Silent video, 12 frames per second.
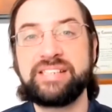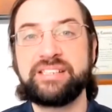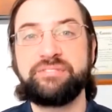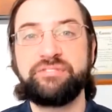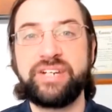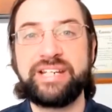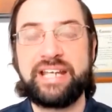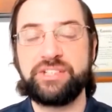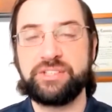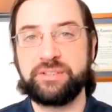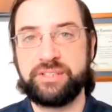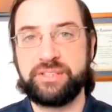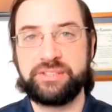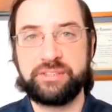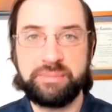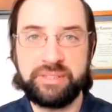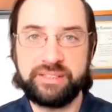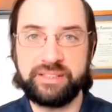massive financial
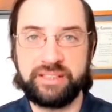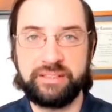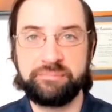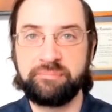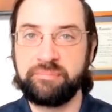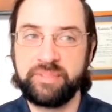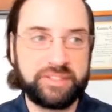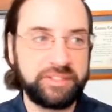instability.